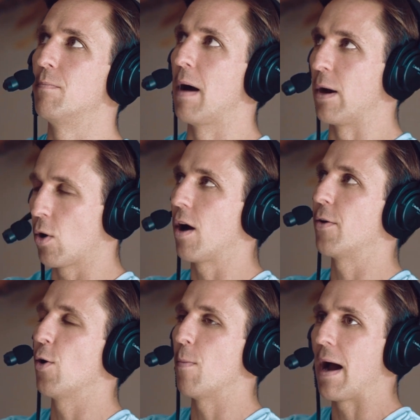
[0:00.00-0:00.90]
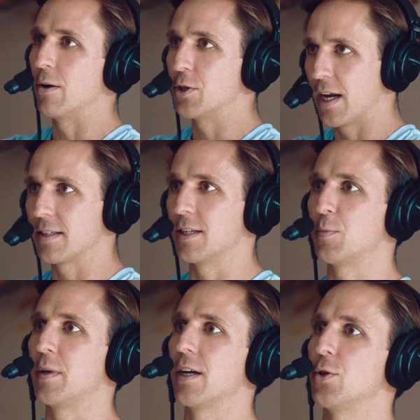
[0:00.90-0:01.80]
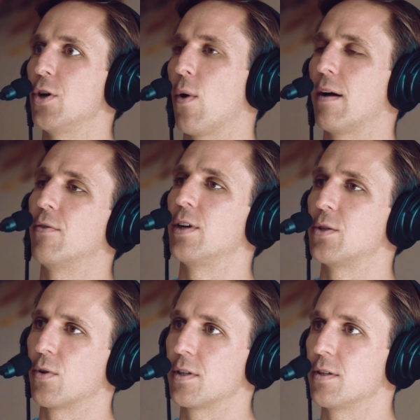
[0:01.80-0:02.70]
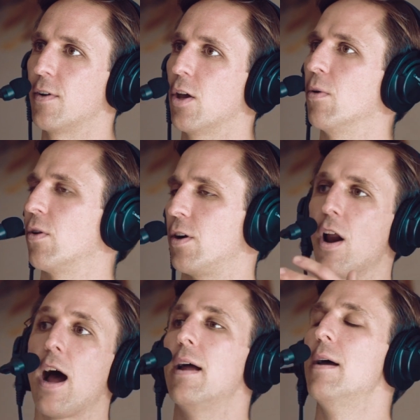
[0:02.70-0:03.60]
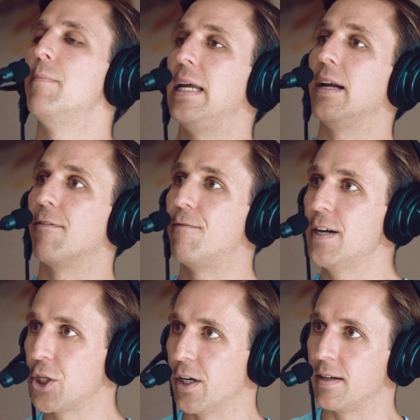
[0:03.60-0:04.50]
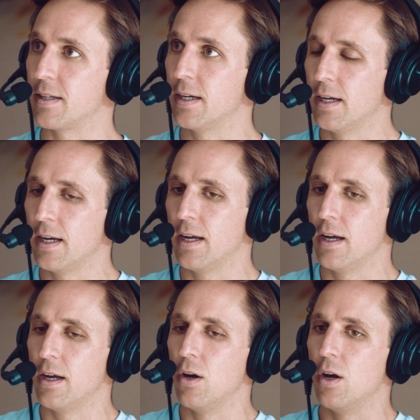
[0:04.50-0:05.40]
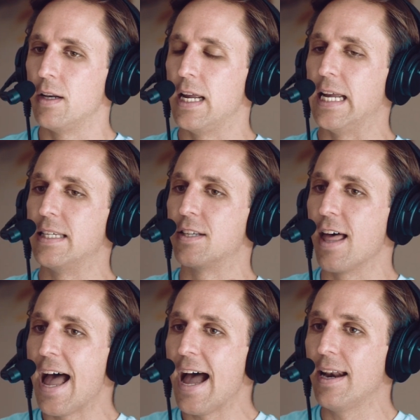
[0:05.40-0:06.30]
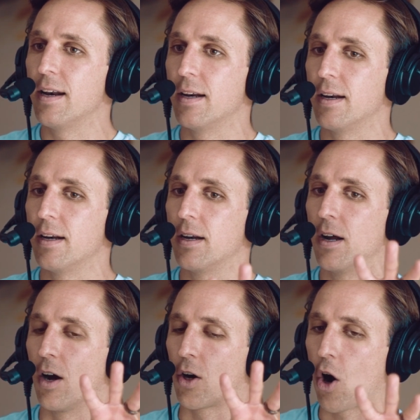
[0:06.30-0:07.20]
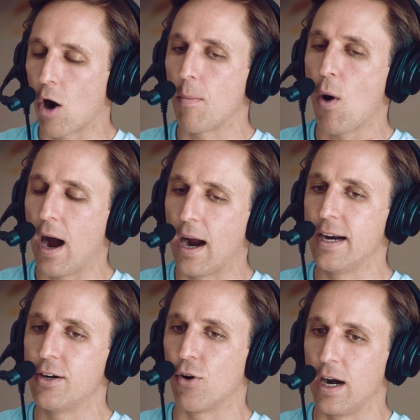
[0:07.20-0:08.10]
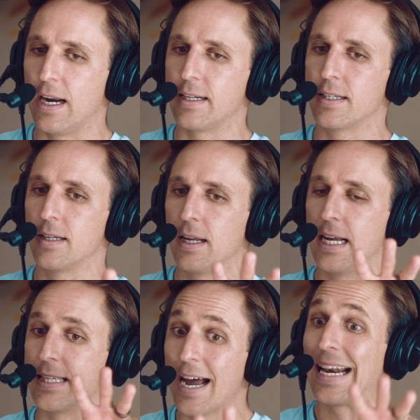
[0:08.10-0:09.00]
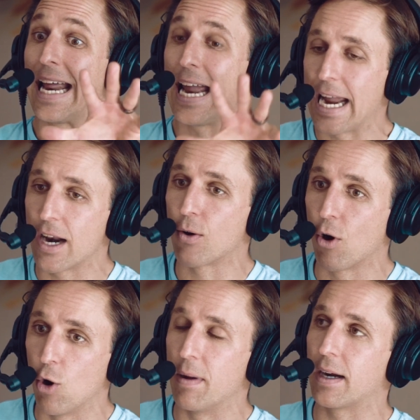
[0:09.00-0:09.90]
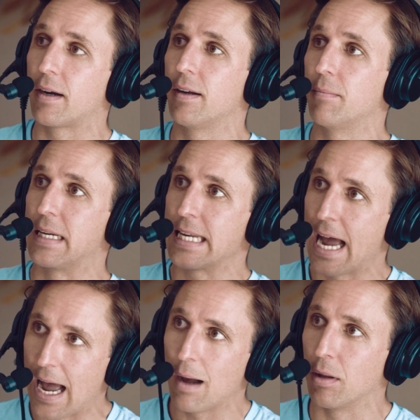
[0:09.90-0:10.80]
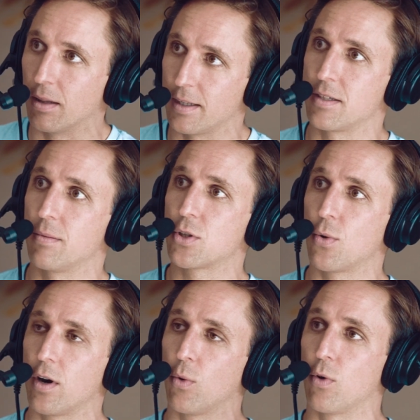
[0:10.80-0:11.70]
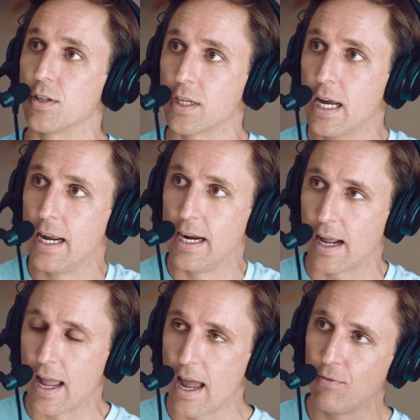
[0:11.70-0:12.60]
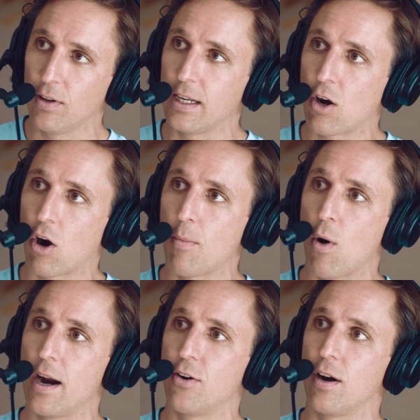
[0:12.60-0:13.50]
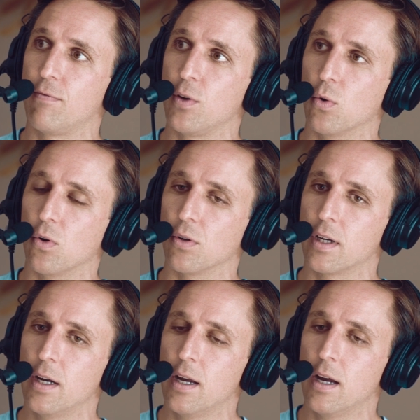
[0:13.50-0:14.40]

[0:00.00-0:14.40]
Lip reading: mitochondrial biogenesis because you don't have the resources available or you're not being efficient. Is that a carbohydrate? Is that an anaerobic metabolism? So in other words, in a heavily carbohydrate fueled